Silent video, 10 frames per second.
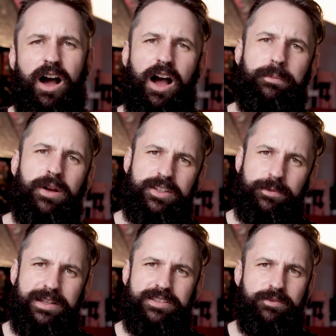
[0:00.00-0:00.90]
I buy
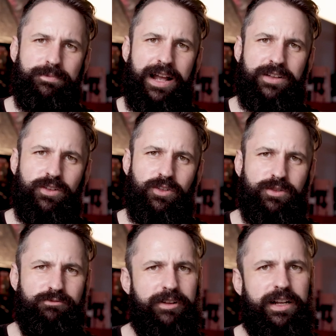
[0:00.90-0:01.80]
expensive bags. I've got
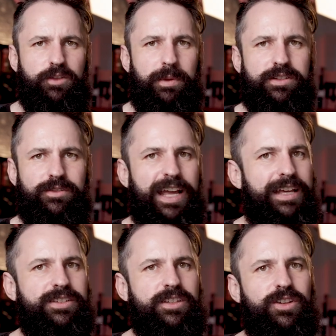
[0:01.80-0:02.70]
some really expensive
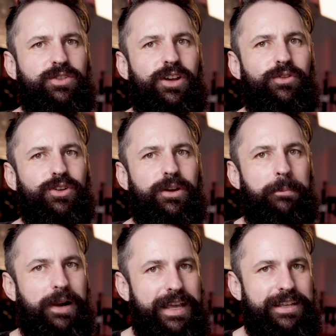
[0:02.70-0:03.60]
cases because I often go in
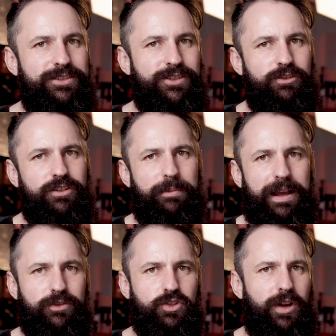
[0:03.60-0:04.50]
planes or on the
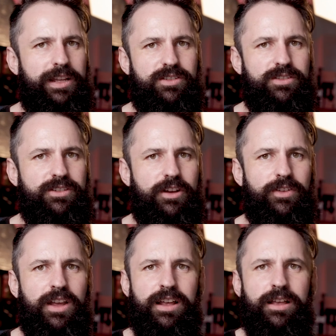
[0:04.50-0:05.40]
back of trains and stuff.
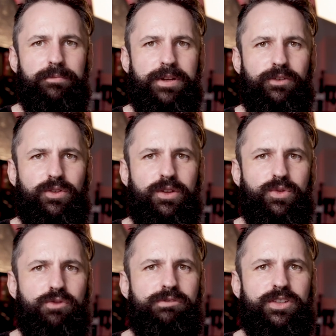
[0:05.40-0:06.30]
But if I was going
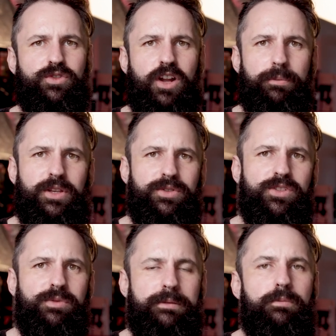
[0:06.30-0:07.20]
to a restaurant, I'd be using
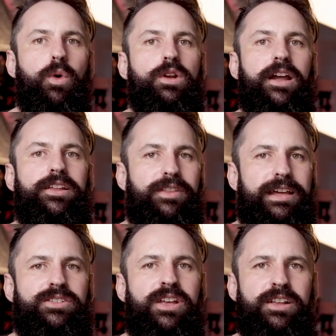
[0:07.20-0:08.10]
something more like
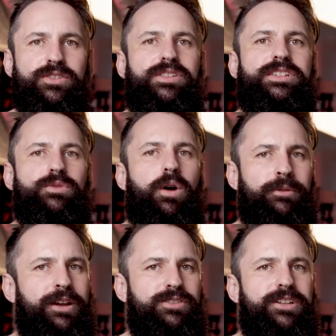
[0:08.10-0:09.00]
this. So this is what I'm
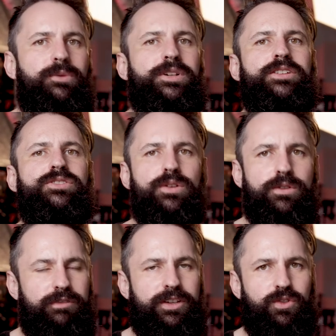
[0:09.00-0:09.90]
going to do. When I do
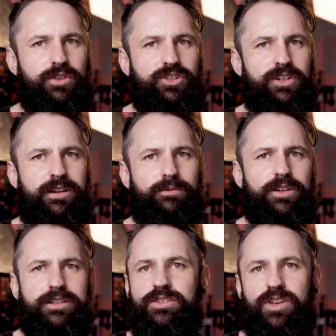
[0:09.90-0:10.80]
the restaurant shoot, I'm
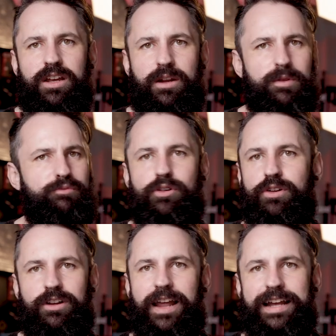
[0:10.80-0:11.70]
not going to turn up with
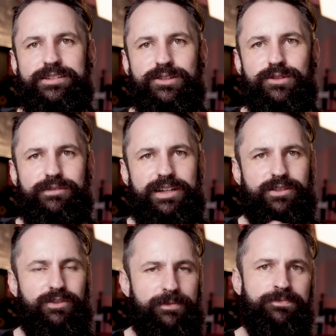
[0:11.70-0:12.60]
broncolor heads and all the
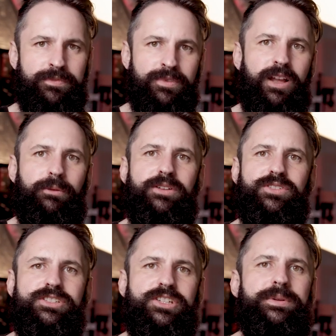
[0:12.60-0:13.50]
rest of it. I'm going
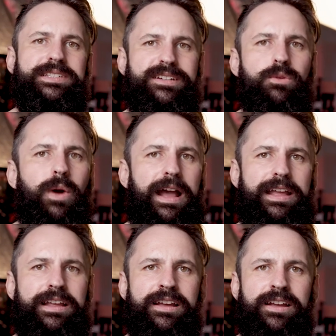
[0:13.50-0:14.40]
to do it in a
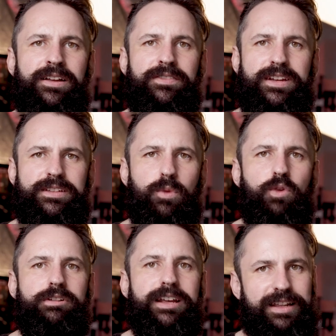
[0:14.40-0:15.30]
way that is
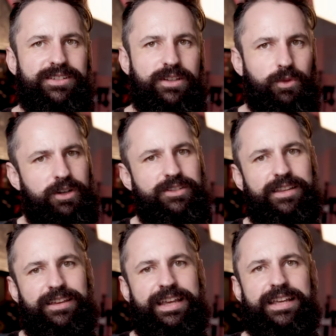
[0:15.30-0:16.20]
more realistic. So I'm going to take
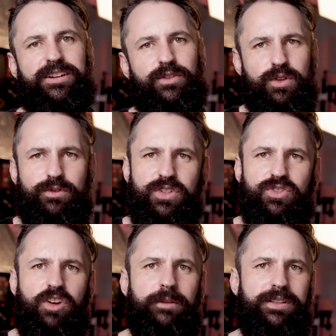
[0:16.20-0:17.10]
the kit that I've sort of
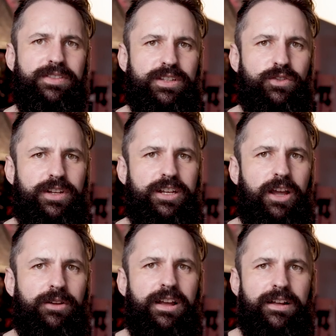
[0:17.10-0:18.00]
described in this
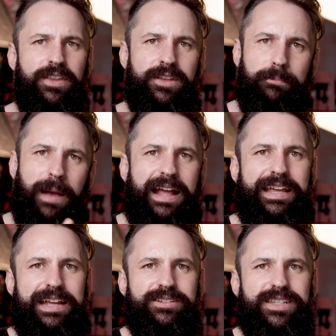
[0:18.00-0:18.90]
video, pack
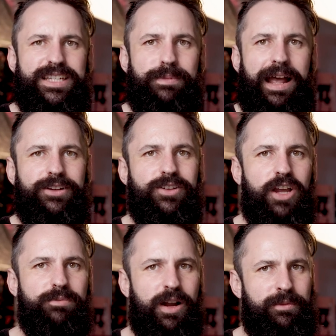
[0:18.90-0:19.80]
it into this bag,
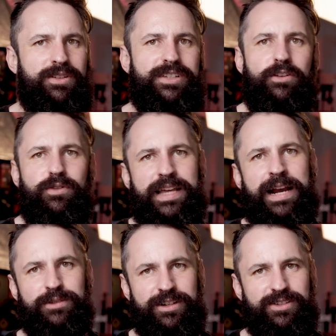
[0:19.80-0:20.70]
go by myself
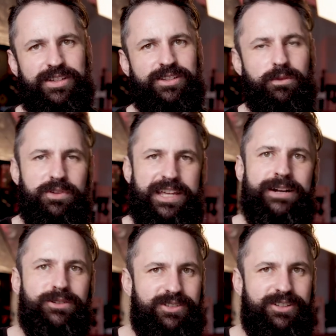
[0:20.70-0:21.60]
without an assistant,
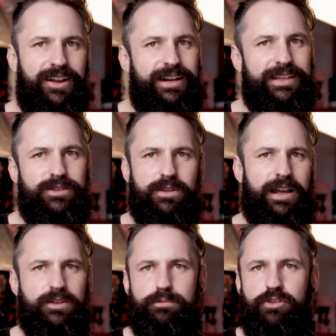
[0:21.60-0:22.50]
without a stylist,
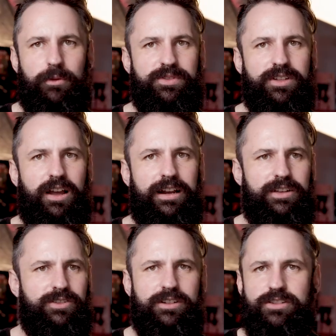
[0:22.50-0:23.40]
without a prop
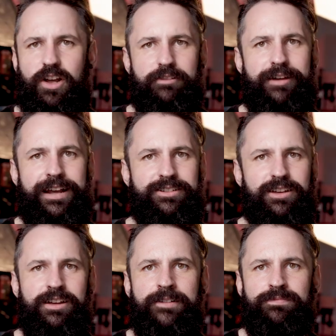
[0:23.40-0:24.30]
stylist and a director,